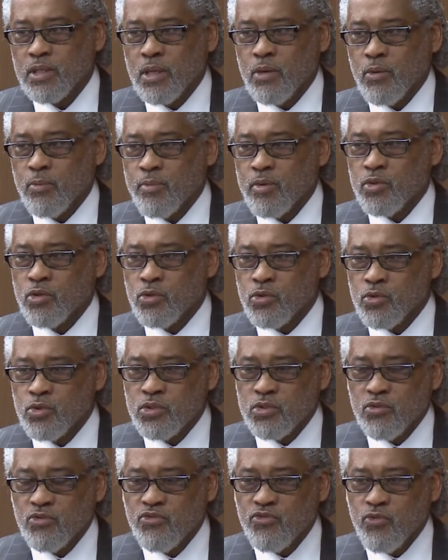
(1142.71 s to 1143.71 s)
and
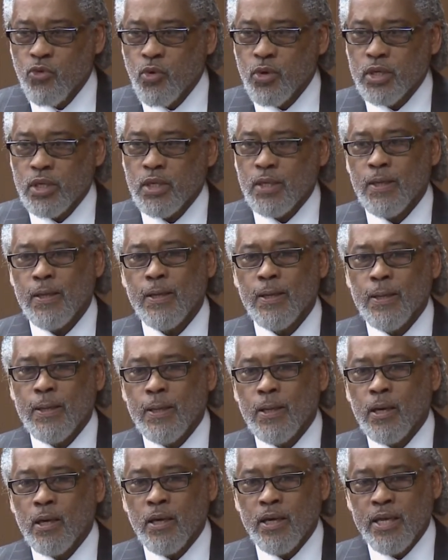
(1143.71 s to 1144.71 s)
produced 40
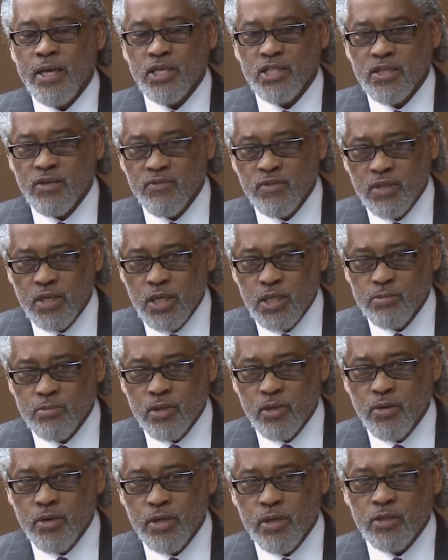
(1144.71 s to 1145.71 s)
HIV/AIDS,
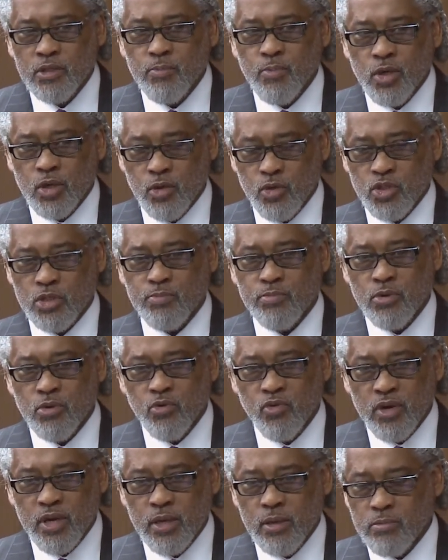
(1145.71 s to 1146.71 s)
malaria, tuberculosis
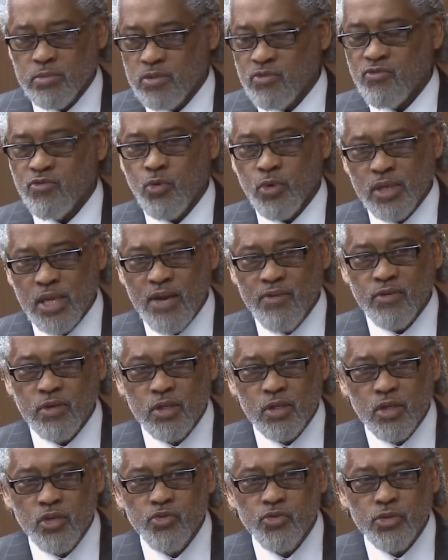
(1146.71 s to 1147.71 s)
programs in 40 African
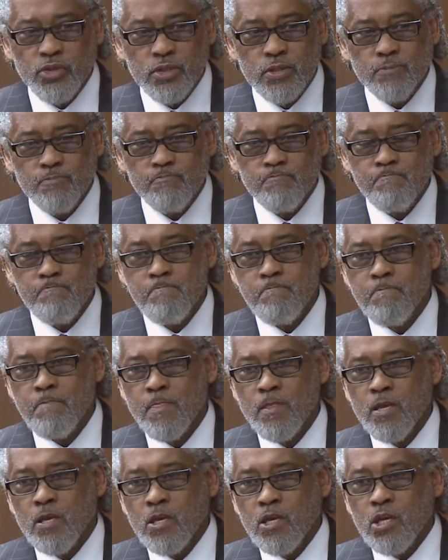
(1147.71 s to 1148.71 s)
countries.
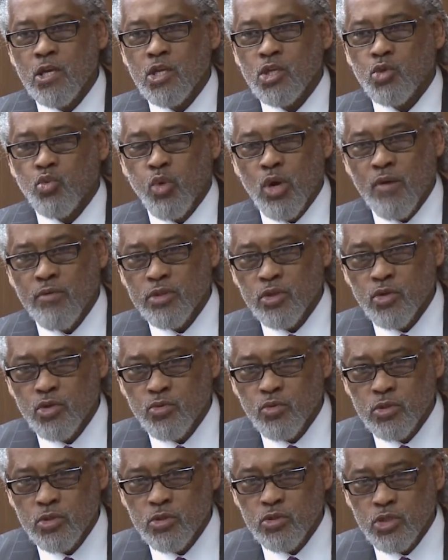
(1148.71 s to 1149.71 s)
12 of those
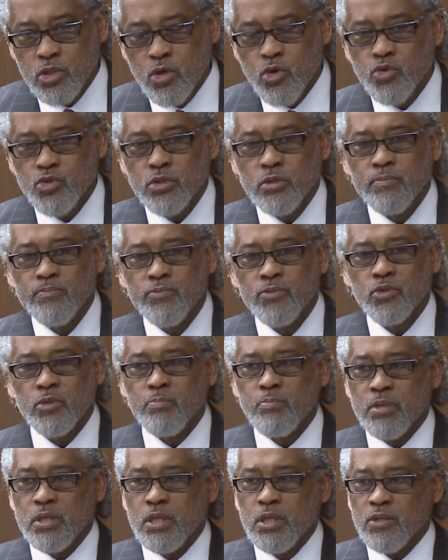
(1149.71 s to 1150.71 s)
were chosen to
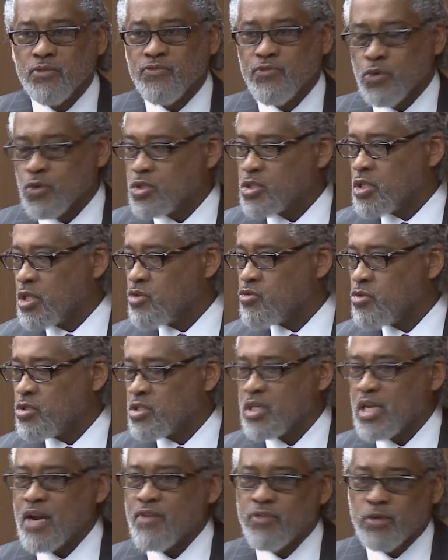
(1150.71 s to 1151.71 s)
be the first countries
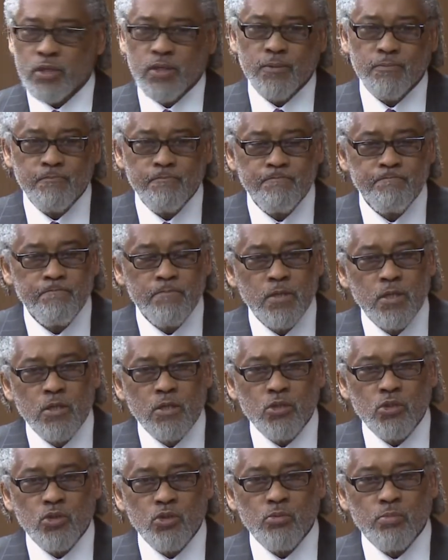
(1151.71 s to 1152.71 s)
in Africa
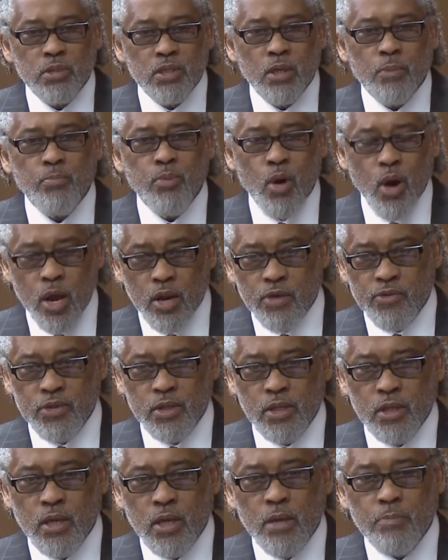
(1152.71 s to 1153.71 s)
to be a part of
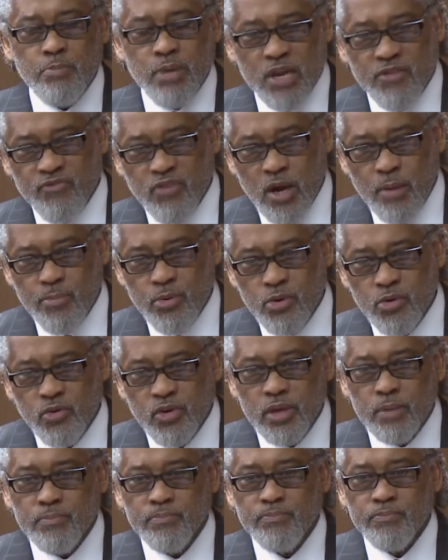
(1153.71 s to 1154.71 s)
the PEPFAR
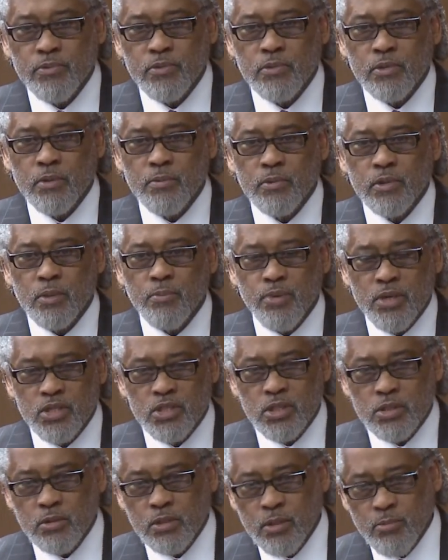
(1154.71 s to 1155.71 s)
program, the
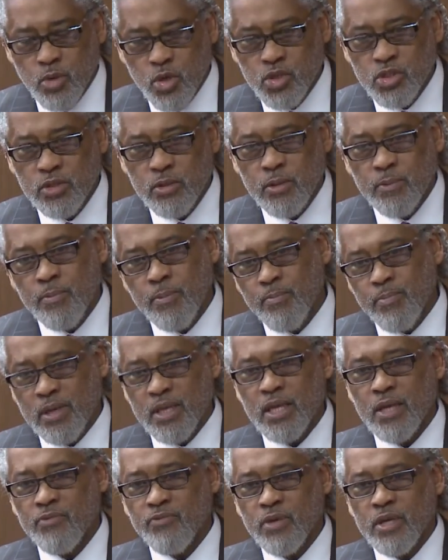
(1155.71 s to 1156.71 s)
President's Emergency
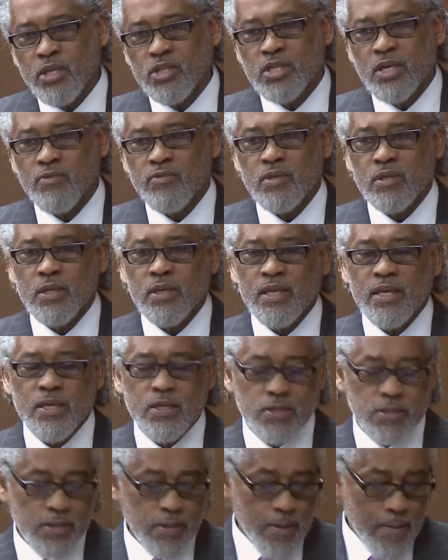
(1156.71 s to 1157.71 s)
Plan for HIV and
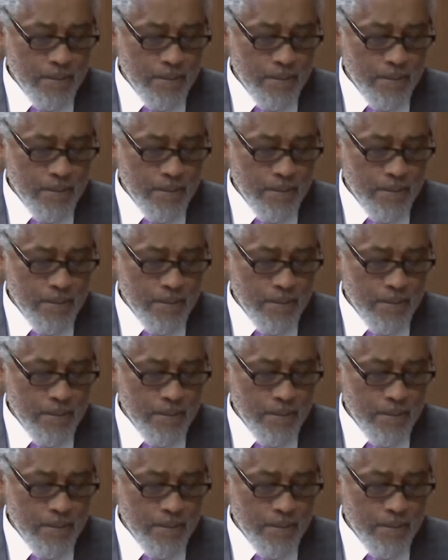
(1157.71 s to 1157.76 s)
AIDS.